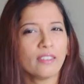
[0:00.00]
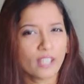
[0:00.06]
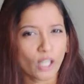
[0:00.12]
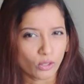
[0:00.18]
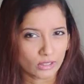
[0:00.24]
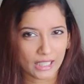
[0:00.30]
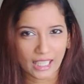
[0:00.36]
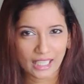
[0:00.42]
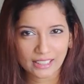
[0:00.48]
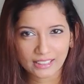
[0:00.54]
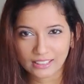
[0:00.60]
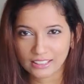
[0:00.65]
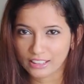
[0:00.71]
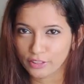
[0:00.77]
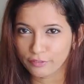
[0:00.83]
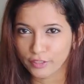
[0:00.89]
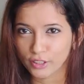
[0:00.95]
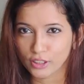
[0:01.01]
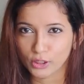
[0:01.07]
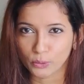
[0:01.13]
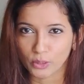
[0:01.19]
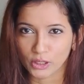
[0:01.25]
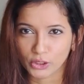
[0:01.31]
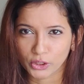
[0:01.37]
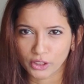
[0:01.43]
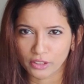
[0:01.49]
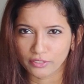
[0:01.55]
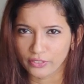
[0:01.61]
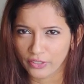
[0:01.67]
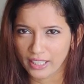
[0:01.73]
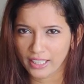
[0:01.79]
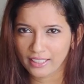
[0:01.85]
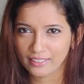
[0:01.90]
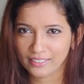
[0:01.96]
Now, that is difficult to achieve,
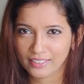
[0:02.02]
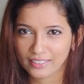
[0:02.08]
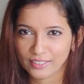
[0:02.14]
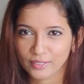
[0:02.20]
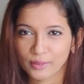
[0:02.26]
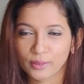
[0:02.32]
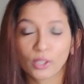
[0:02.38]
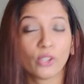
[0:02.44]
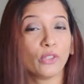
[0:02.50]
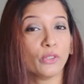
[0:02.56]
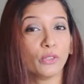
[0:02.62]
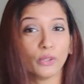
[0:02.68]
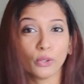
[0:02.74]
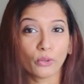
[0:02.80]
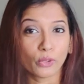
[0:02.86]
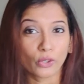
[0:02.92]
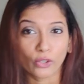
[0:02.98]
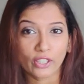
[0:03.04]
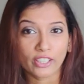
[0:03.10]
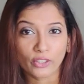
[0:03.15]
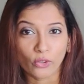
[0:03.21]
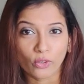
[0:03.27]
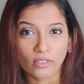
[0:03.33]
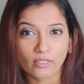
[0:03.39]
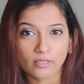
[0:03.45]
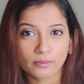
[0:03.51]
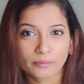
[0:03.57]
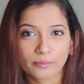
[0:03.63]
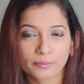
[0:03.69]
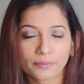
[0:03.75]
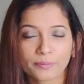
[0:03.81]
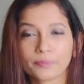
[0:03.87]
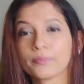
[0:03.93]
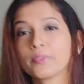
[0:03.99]
right? No, not at all.
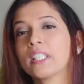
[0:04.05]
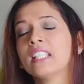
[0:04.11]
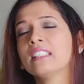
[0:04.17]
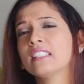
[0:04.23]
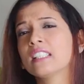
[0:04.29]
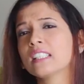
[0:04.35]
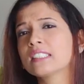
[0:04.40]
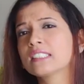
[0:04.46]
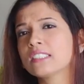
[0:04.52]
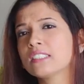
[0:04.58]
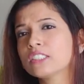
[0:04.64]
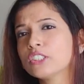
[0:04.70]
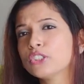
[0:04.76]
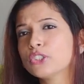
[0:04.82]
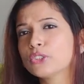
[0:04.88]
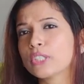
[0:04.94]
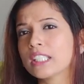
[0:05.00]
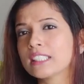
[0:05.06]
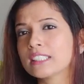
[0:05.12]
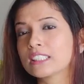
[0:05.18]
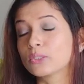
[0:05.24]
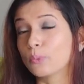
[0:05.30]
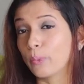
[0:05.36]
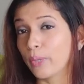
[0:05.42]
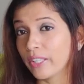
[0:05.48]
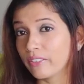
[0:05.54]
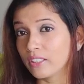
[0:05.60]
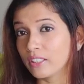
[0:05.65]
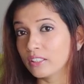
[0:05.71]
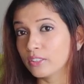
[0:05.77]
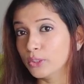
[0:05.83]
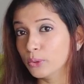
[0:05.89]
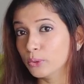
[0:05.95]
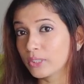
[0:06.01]
There are certain tricks
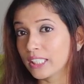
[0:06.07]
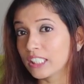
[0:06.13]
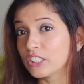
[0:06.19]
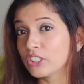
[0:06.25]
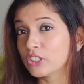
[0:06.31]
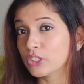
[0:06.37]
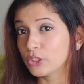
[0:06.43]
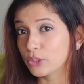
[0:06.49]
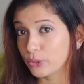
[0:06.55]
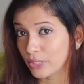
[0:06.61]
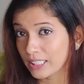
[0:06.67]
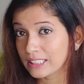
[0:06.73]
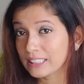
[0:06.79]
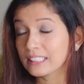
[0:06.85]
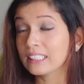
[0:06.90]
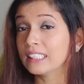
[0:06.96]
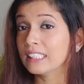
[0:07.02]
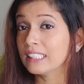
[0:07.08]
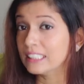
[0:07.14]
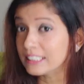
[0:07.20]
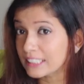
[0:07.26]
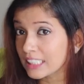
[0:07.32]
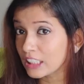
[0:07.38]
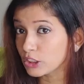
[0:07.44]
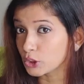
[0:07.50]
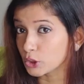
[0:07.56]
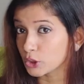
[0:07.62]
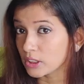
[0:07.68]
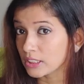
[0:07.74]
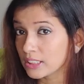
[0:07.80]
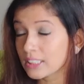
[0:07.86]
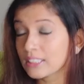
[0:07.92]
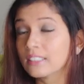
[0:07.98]
wherein you can dress intelligently,